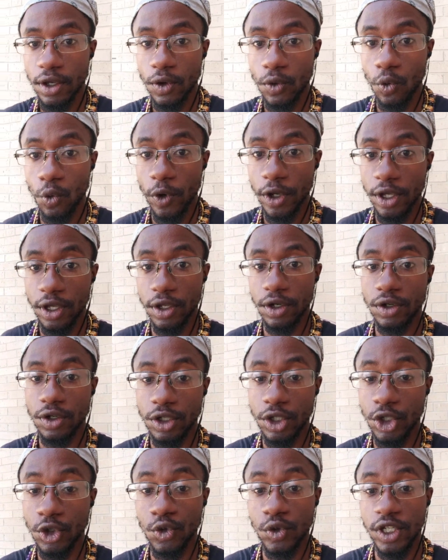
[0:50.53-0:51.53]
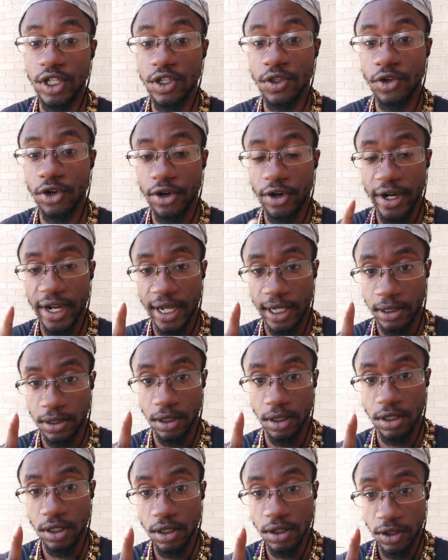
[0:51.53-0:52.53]
when you either
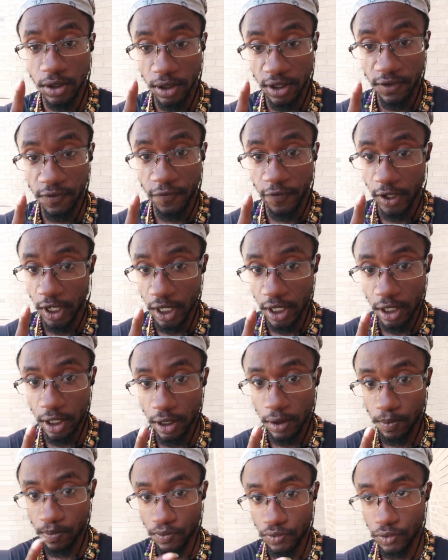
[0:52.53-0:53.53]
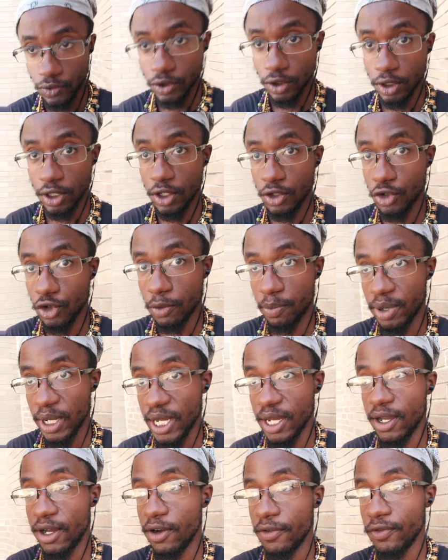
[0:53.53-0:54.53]
accidentally fuck up in your
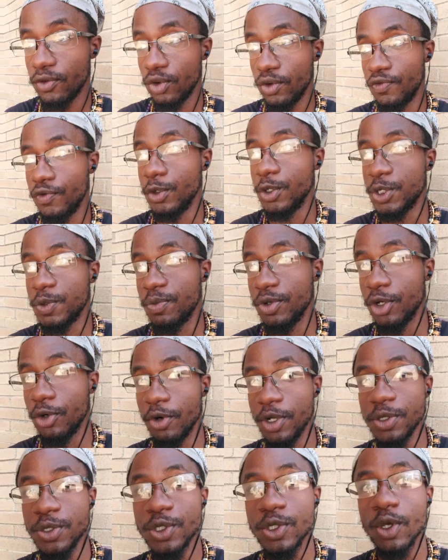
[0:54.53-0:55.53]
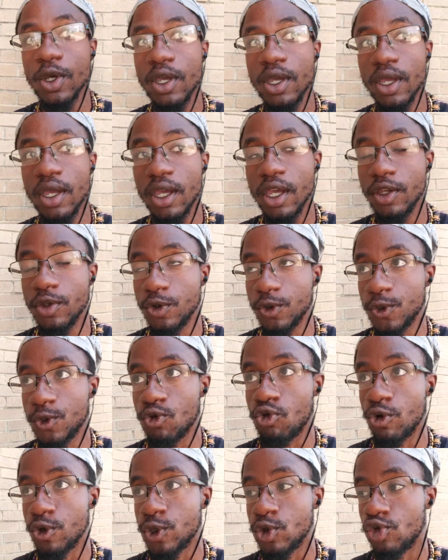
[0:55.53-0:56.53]
path with your spirits and your
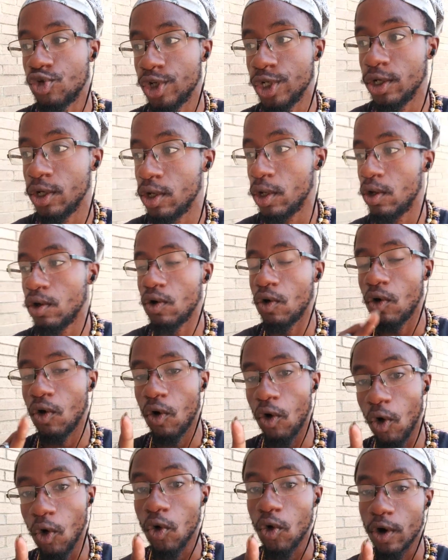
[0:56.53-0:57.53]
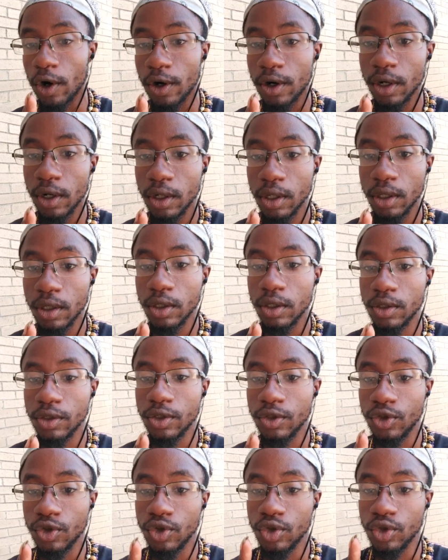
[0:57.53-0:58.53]
sorcery, or
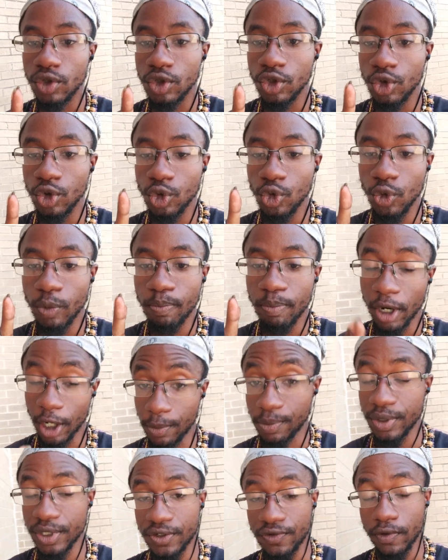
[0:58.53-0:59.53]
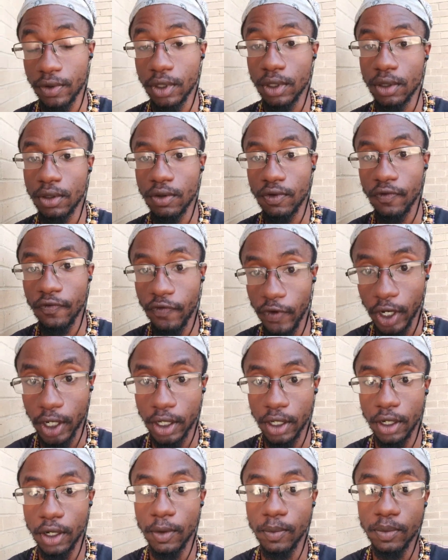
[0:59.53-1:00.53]
you purposefully fuck
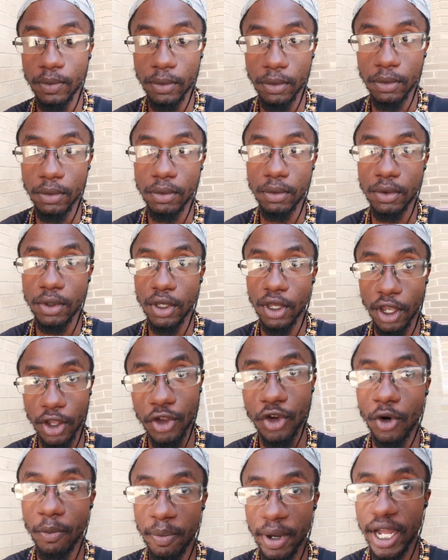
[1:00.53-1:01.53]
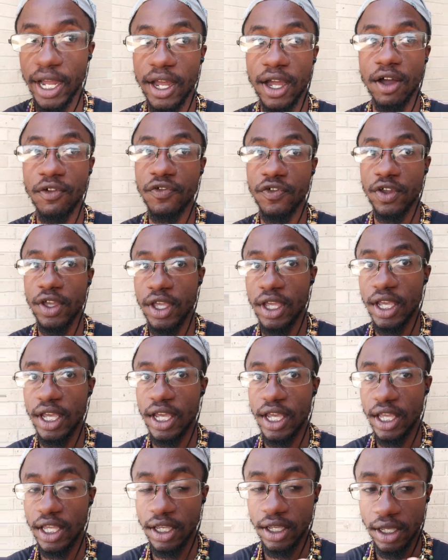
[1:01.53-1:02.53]
up in your path
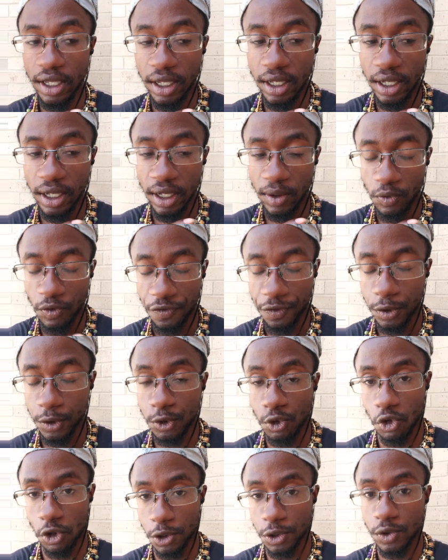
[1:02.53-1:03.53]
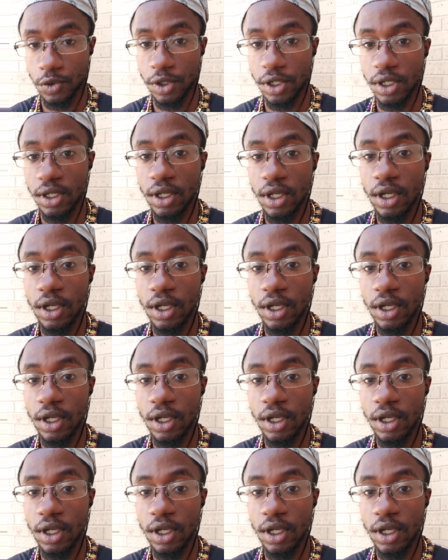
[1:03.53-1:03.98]
and with your sorcery.